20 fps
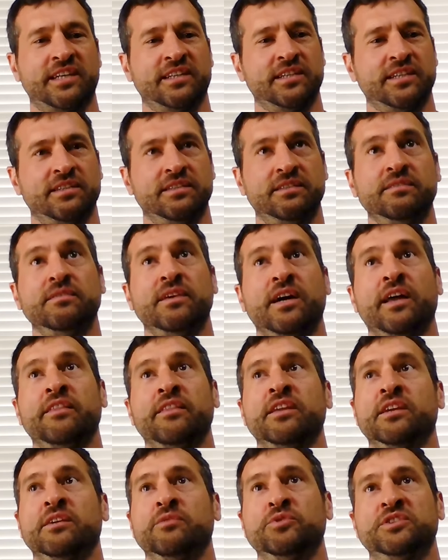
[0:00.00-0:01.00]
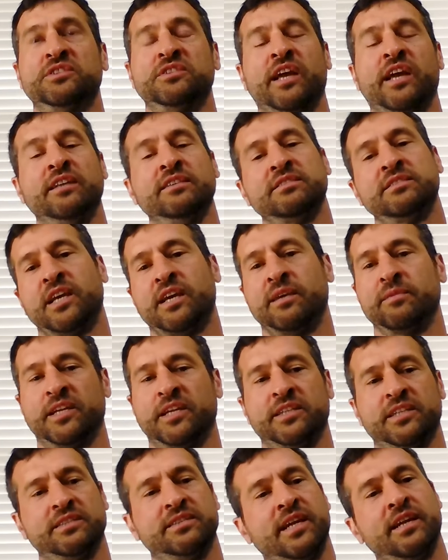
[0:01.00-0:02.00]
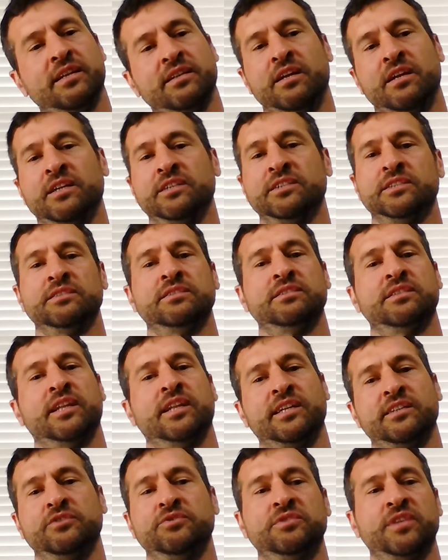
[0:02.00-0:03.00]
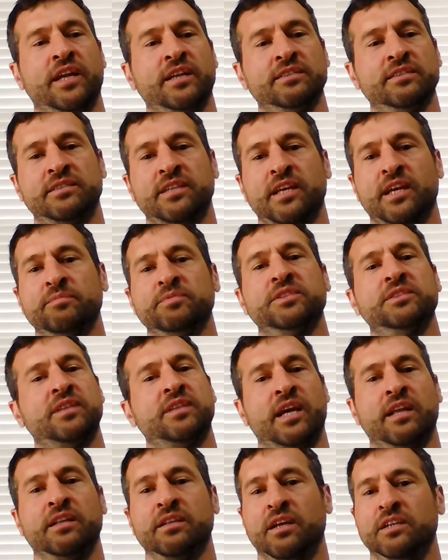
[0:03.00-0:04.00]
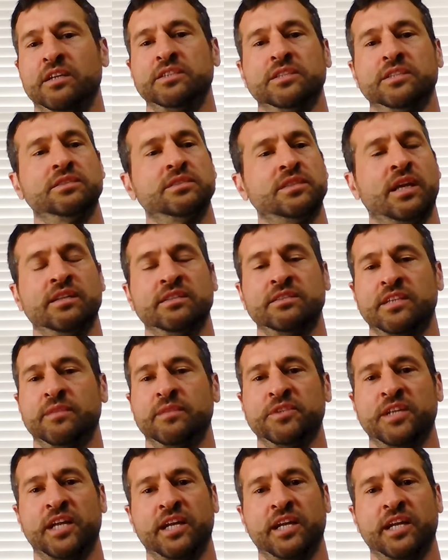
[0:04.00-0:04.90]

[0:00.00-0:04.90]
I think it was 10 steps. I did 10 lunges, then I do 10 steps, 10 lunges, 10 steps.